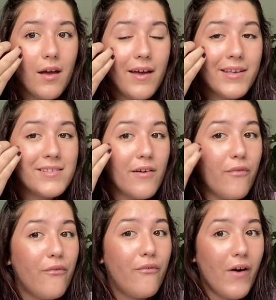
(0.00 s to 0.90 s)
is a
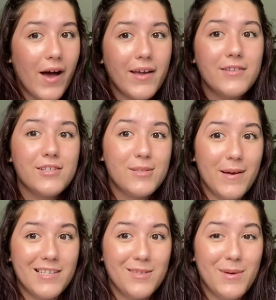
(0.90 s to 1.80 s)
fine
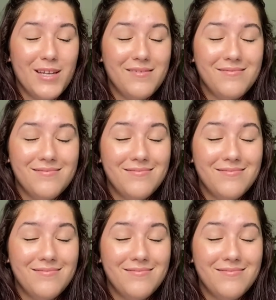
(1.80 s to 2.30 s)
specimen.